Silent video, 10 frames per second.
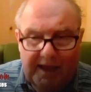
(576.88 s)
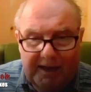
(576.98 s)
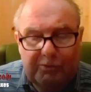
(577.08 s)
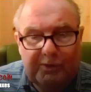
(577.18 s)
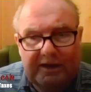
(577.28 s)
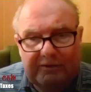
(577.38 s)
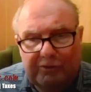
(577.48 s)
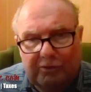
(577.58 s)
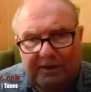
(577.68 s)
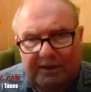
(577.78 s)
And we
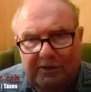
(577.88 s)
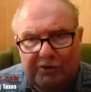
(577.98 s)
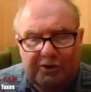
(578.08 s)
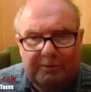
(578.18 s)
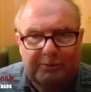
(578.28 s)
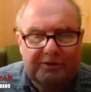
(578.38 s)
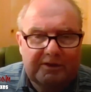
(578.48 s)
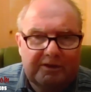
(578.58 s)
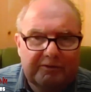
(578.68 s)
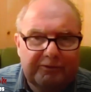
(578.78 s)
have no leadership
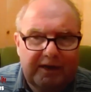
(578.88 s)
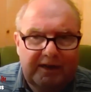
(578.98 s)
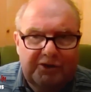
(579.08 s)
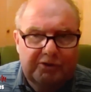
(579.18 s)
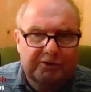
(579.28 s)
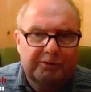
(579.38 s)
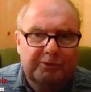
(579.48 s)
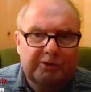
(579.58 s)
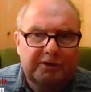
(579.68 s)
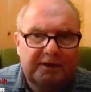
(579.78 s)
within the financial
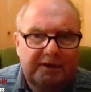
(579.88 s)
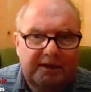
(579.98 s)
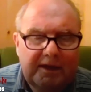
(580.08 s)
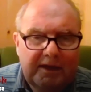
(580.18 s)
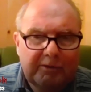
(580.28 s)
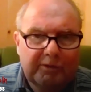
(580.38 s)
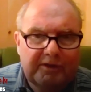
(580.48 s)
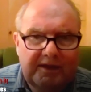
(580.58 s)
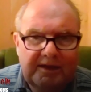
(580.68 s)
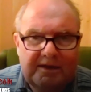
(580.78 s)
community,
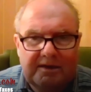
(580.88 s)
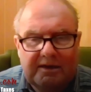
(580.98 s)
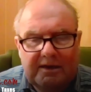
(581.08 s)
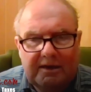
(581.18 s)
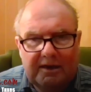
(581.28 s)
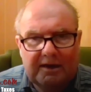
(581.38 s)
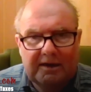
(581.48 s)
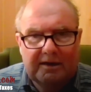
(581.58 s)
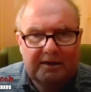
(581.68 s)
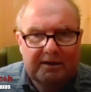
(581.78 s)
within
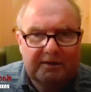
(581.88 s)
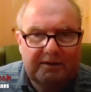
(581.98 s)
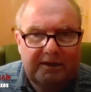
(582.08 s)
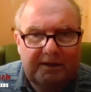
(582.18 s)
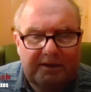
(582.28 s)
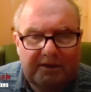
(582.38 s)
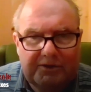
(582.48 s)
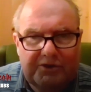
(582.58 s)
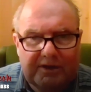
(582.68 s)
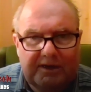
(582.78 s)
the
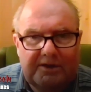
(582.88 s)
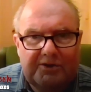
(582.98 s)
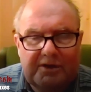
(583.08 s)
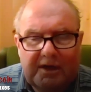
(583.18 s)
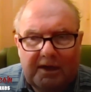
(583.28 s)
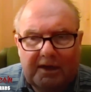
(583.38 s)
cities,